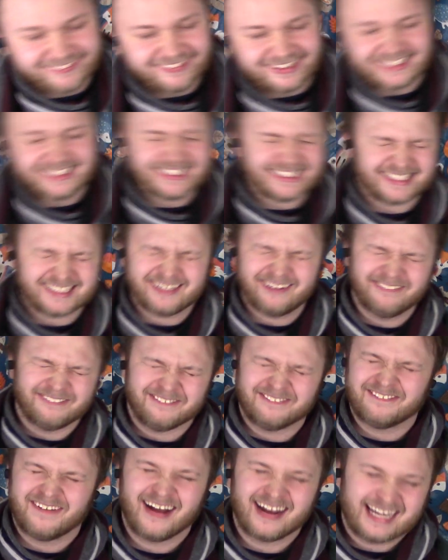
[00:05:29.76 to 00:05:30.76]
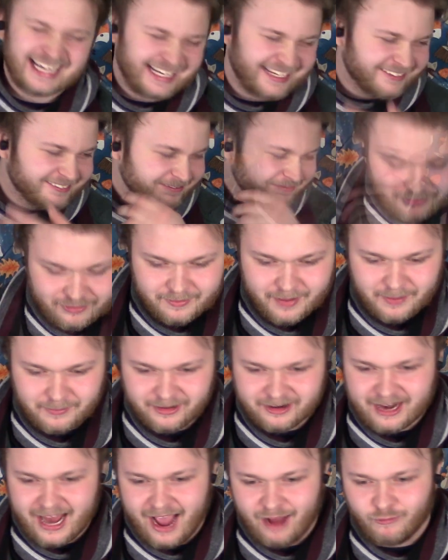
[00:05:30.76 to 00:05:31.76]
Which is so funny. And I
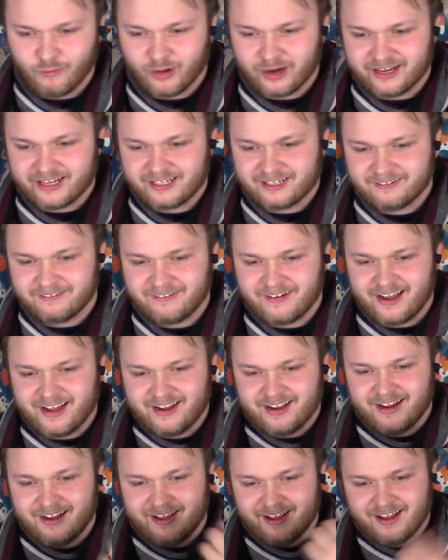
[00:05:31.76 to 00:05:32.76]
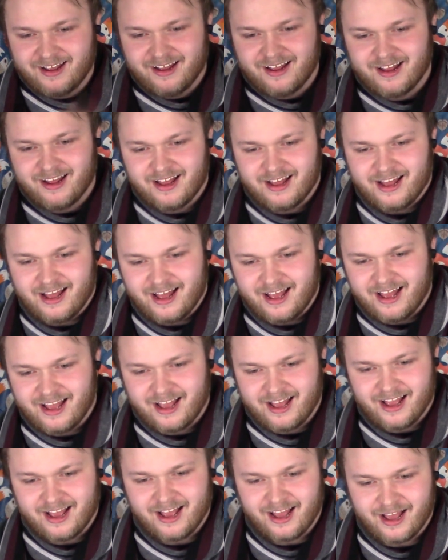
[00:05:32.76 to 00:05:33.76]
remember not wanting to fight.
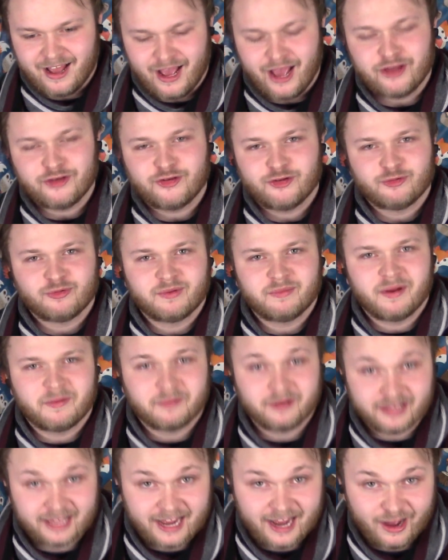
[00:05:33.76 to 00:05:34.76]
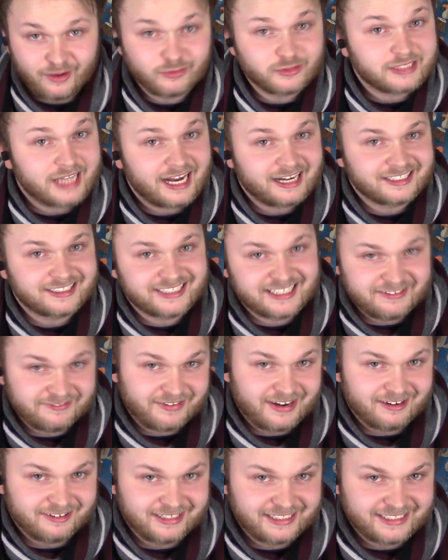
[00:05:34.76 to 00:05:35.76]
I do remember that. I was honestly
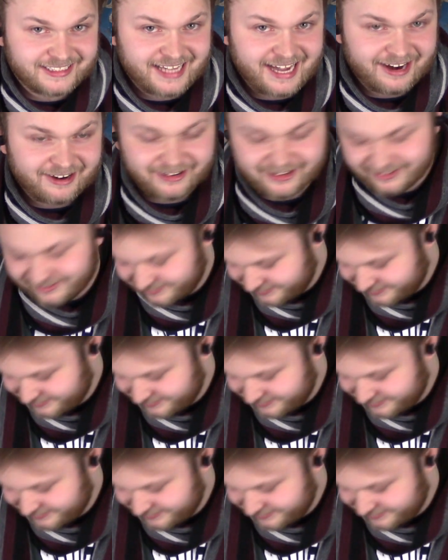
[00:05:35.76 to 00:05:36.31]
very scared.